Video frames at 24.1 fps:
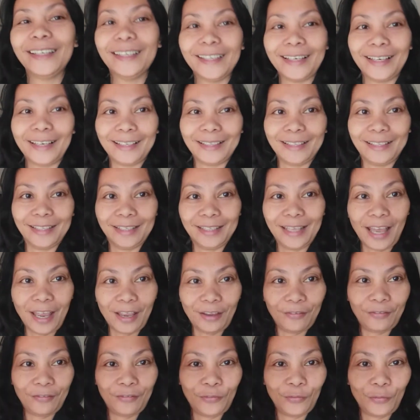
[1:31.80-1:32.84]
a
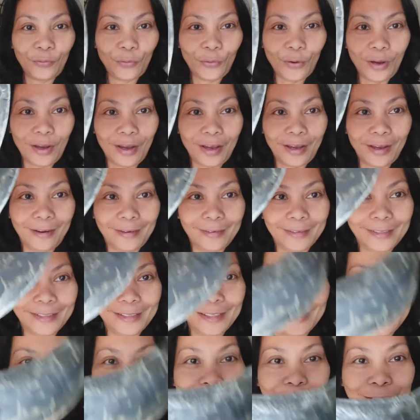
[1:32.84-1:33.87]
knife. Wow, this
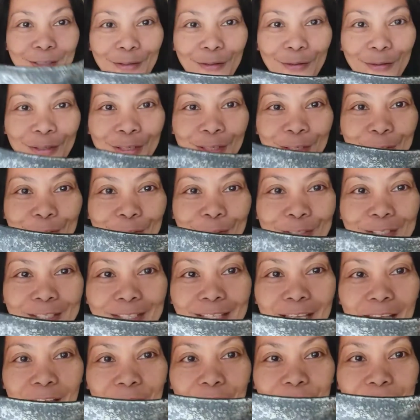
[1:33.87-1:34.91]
is so huge
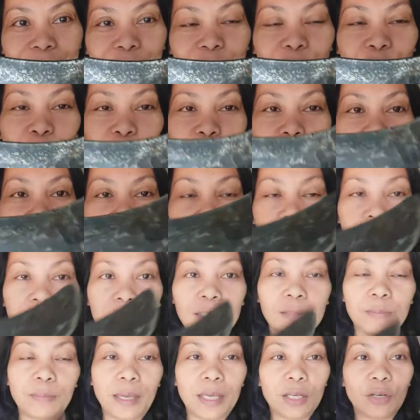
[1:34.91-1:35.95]
knife and so heavy.
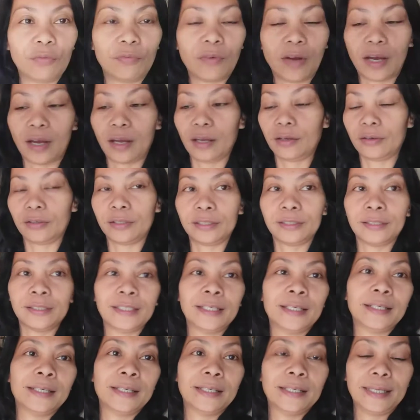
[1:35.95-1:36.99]
It's made of iron,
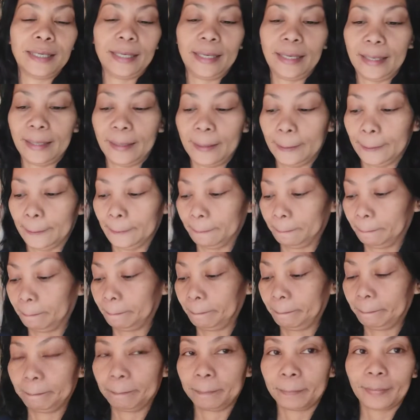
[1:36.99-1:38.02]
and
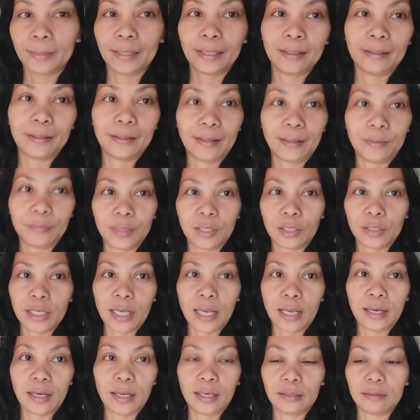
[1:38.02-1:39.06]
because
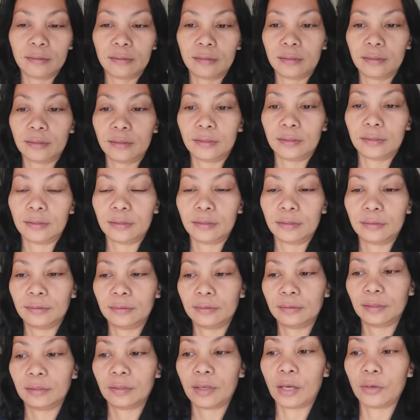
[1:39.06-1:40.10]
I like the
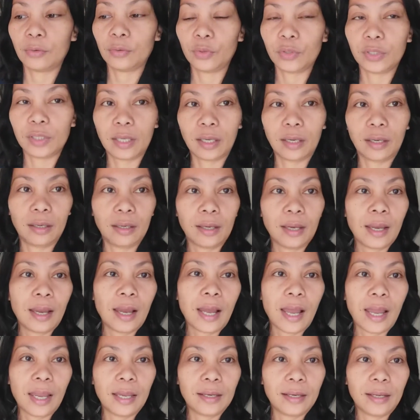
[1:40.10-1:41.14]
how to say
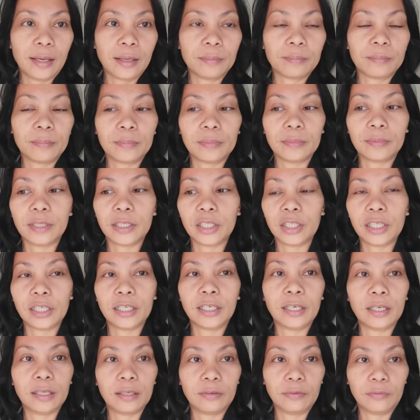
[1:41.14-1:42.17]
I like the
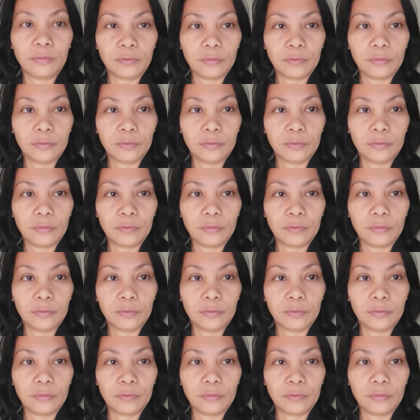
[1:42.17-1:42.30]
chicken